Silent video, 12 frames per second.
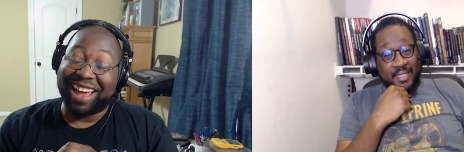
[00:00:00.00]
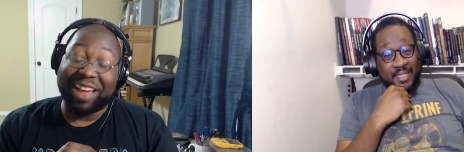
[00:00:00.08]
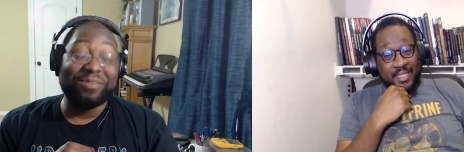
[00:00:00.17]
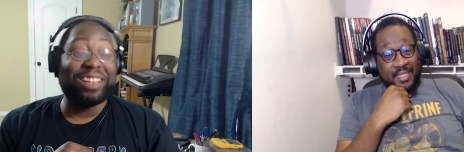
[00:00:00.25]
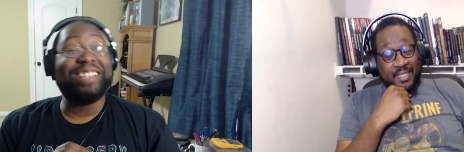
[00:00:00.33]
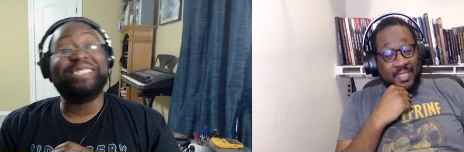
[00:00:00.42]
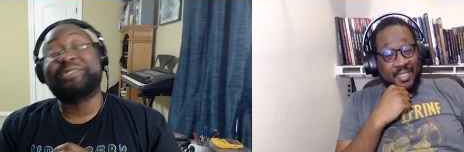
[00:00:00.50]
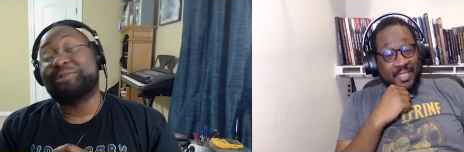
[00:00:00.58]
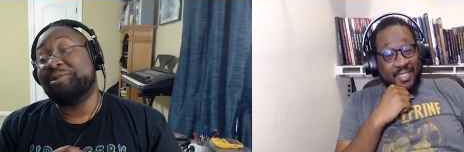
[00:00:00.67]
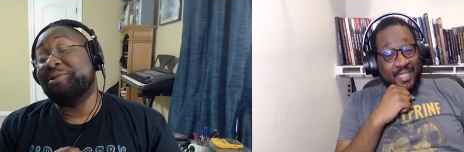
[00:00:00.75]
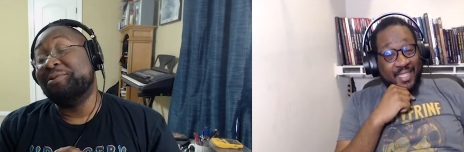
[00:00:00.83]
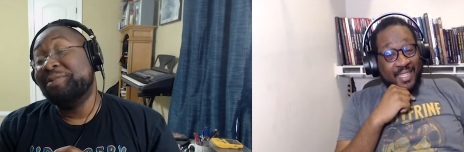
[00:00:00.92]
Speaker 1: I mean,
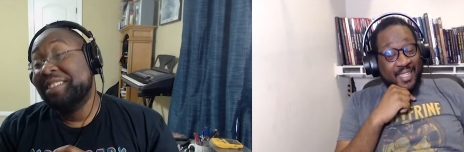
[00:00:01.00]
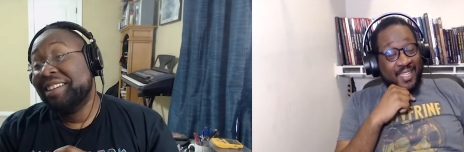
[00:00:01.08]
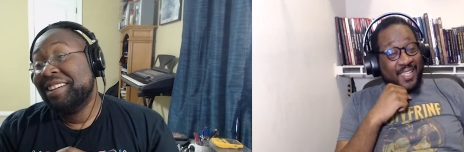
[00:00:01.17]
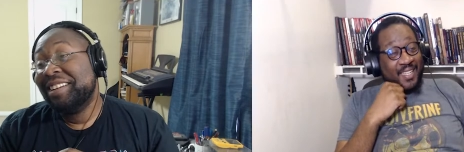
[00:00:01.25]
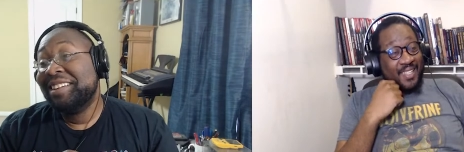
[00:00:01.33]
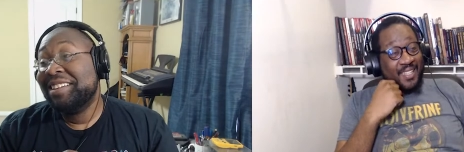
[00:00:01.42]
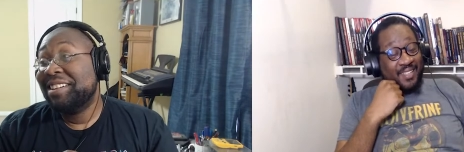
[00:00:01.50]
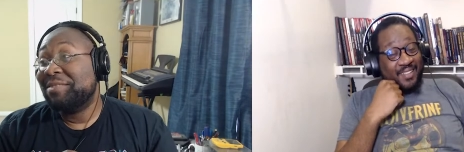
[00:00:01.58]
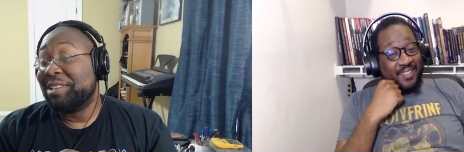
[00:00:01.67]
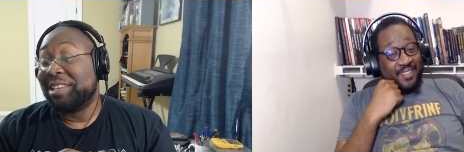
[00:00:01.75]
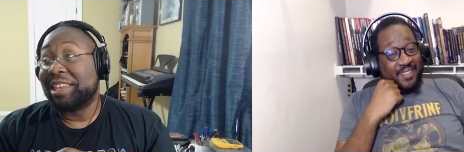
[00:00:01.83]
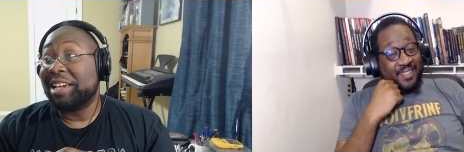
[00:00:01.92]
true. When
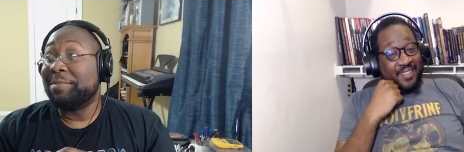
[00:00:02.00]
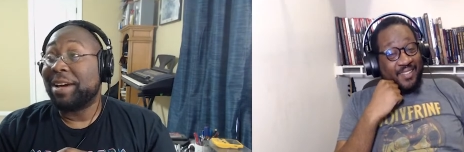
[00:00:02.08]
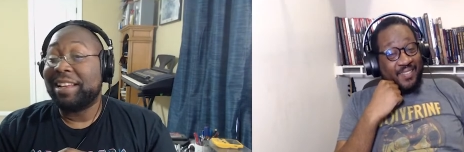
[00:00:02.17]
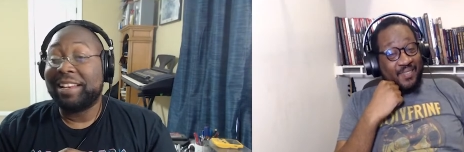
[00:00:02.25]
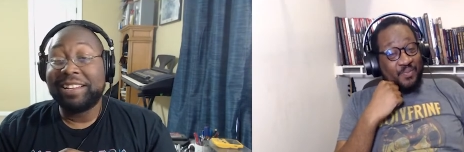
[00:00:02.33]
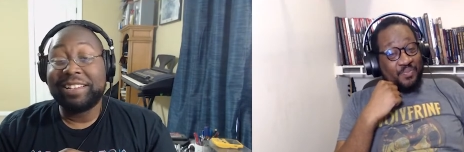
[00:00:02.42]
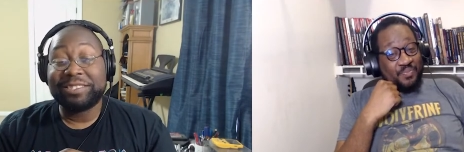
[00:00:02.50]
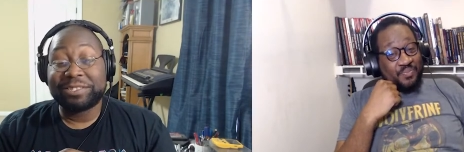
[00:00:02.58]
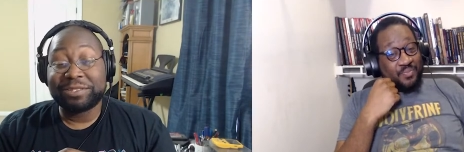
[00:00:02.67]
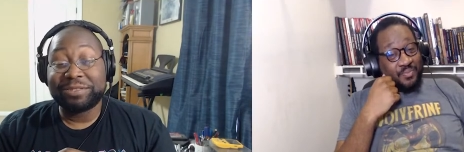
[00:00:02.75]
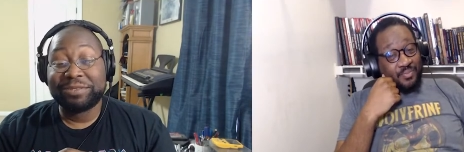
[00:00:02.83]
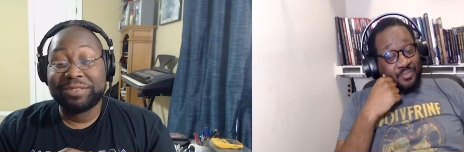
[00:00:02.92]
you think about it, it is
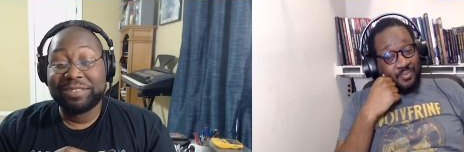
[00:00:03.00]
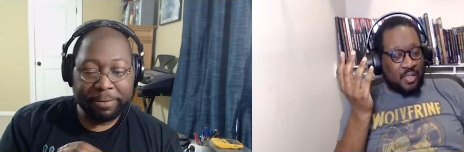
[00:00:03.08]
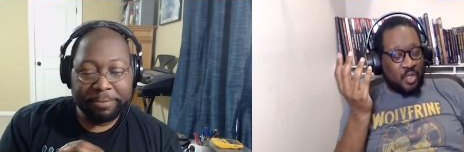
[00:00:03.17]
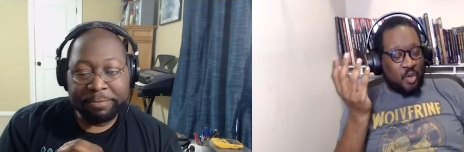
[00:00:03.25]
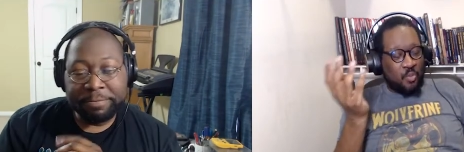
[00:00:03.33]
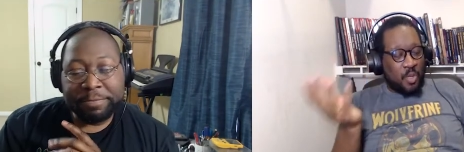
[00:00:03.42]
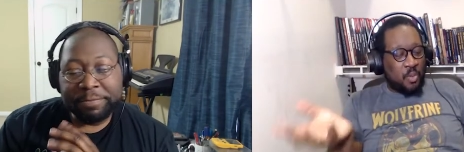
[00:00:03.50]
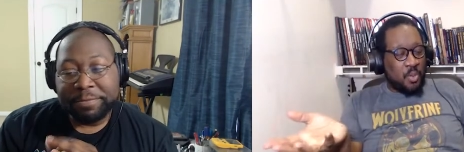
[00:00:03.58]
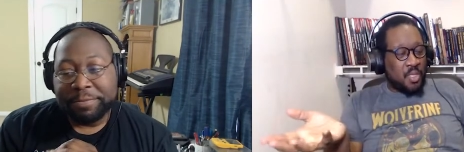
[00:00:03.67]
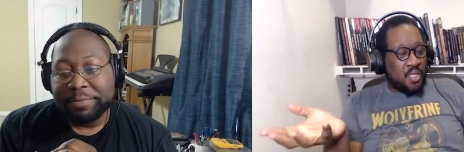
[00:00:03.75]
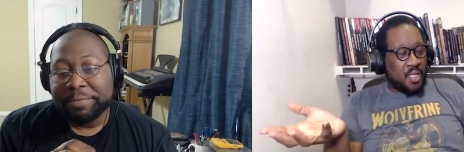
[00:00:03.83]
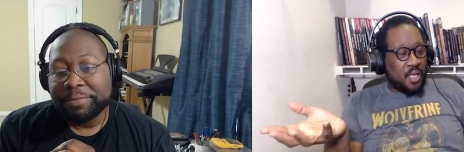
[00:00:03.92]
true.
Speaker 2: Do
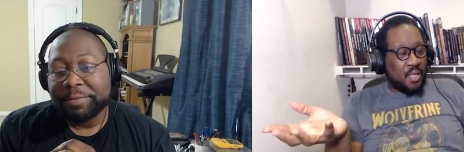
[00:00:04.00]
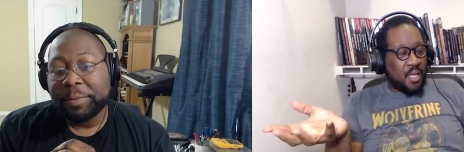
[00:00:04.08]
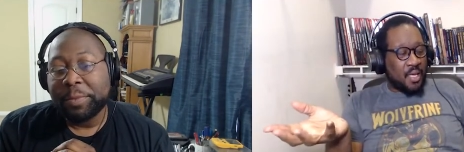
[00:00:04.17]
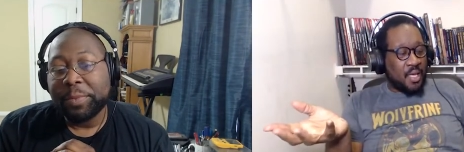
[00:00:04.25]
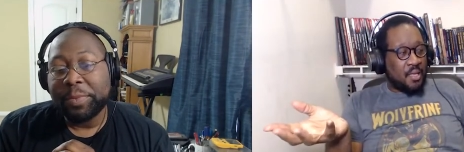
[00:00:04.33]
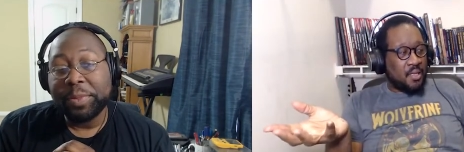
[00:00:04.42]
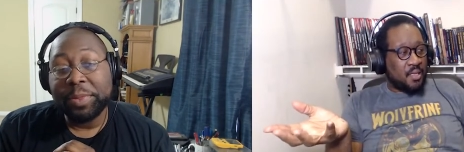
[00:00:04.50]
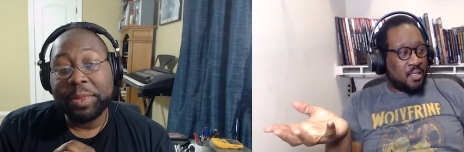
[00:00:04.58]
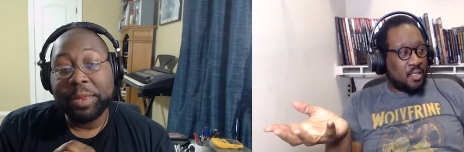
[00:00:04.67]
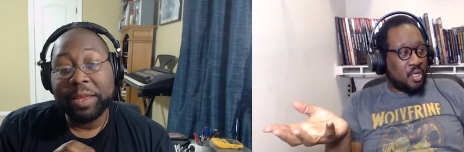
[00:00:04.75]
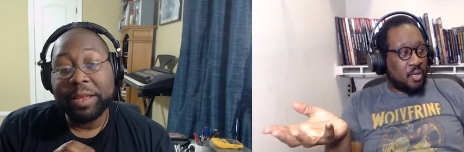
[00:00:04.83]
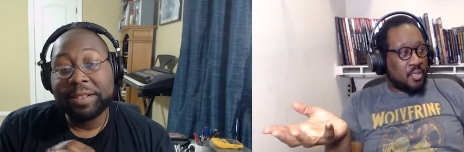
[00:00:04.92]
mutants like is
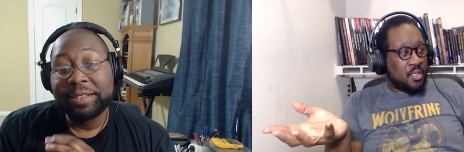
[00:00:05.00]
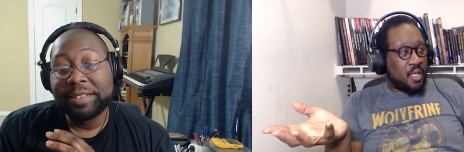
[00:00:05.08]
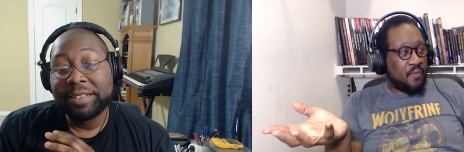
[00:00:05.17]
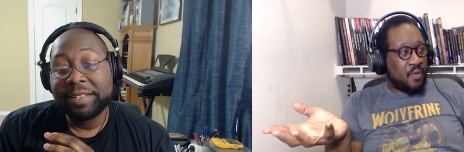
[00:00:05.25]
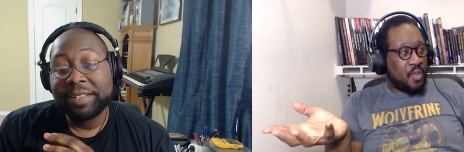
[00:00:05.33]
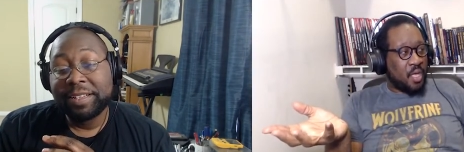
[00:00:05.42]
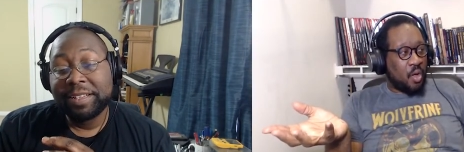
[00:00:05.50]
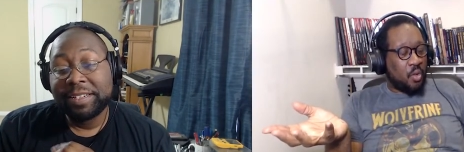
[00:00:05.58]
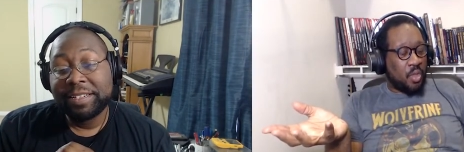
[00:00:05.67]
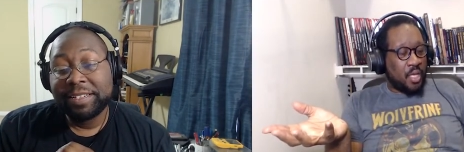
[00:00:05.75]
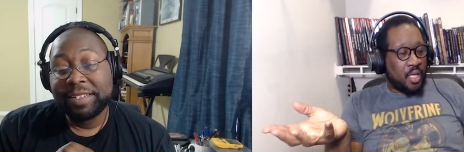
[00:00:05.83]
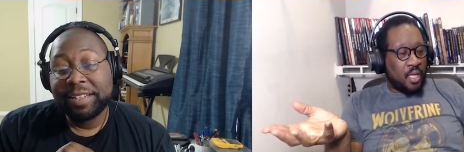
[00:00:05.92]
Charles Xavier the
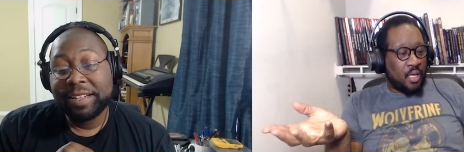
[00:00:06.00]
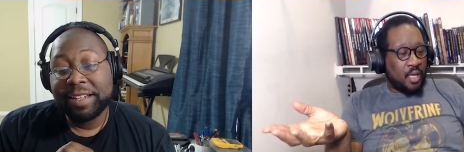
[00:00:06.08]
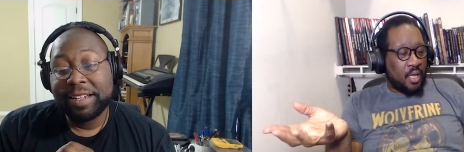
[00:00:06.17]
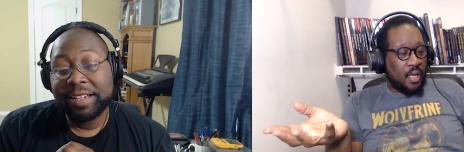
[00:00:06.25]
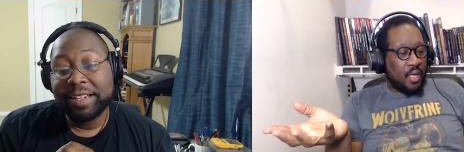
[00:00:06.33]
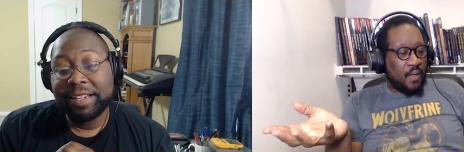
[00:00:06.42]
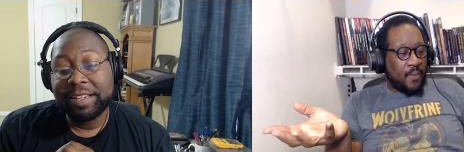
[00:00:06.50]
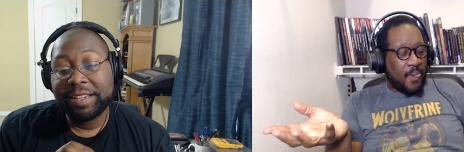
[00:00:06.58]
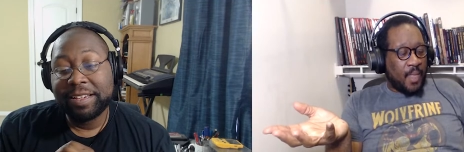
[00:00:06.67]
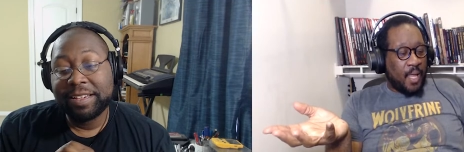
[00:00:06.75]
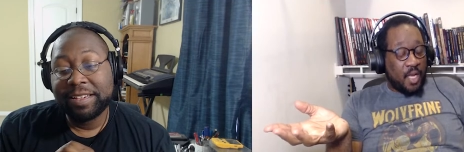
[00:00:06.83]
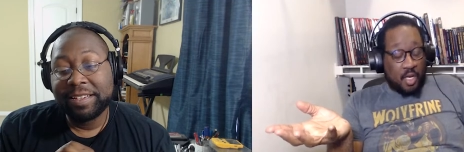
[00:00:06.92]
only?
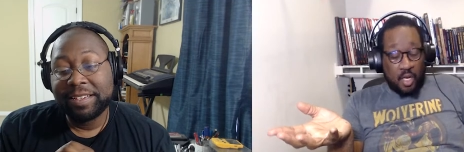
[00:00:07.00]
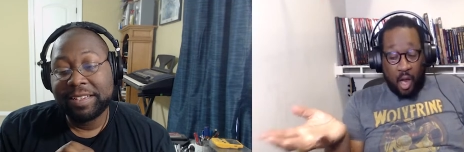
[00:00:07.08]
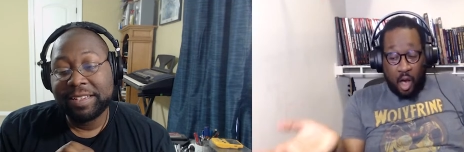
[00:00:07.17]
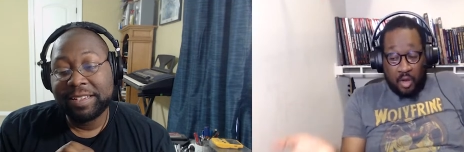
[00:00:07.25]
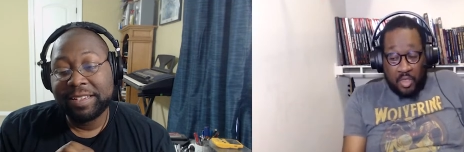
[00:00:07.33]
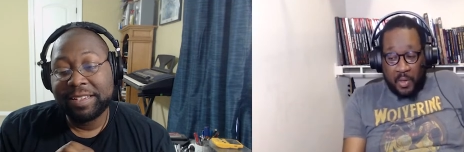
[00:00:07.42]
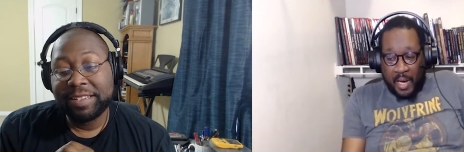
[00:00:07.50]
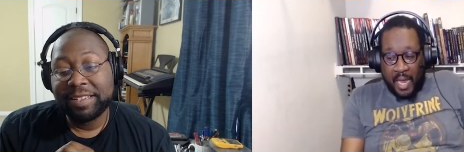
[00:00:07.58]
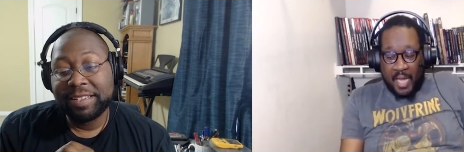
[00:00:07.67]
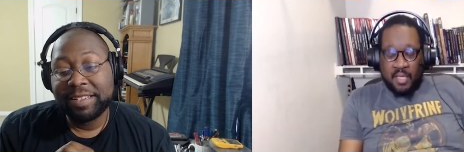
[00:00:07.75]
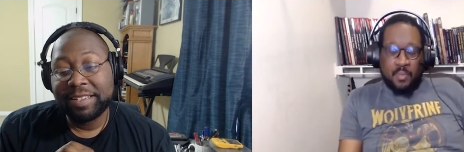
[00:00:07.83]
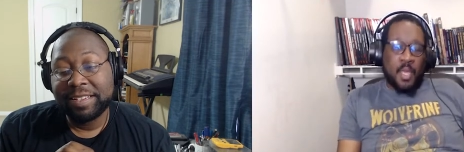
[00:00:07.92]
Are there
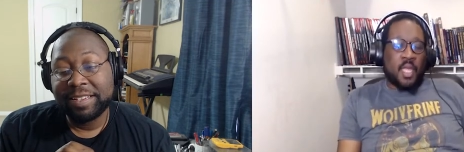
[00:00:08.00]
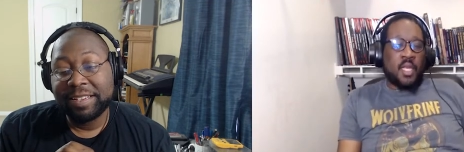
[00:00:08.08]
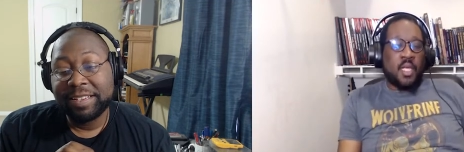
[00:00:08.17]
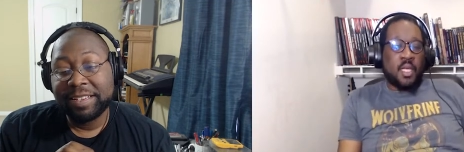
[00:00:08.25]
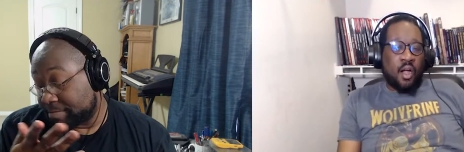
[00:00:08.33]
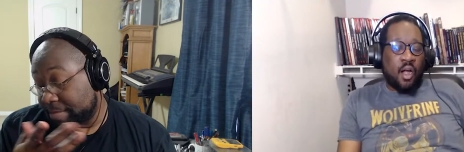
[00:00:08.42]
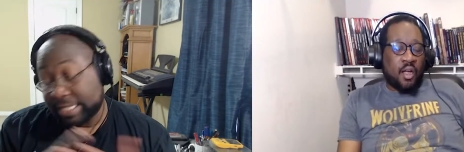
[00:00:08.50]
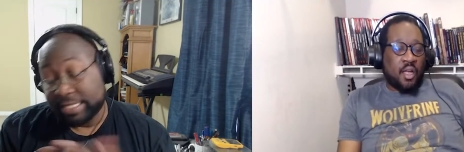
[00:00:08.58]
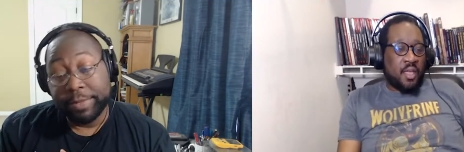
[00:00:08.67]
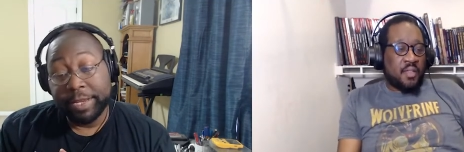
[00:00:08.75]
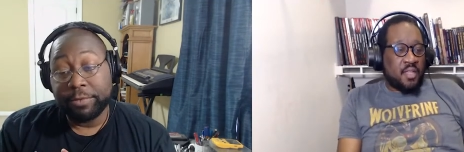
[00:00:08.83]
X Men? That's the big is